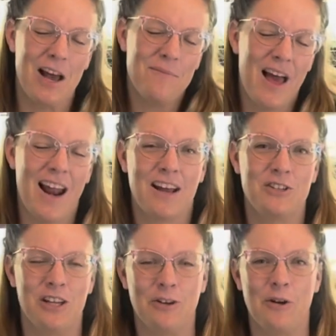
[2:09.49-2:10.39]
I'm not
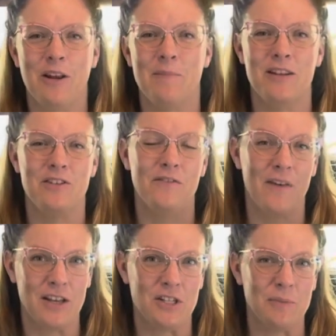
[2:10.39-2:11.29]
actually growing a bunch of
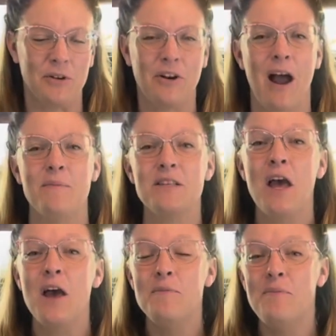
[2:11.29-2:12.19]
vegetable crops,
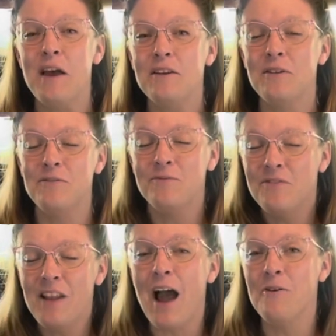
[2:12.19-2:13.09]
but
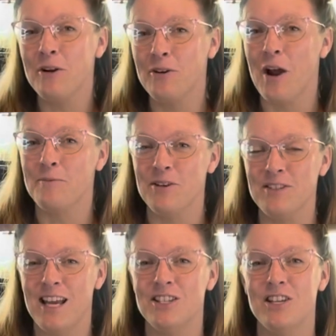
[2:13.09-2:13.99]
flower crop
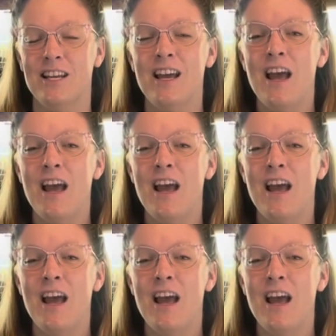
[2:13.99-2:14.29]
rotation.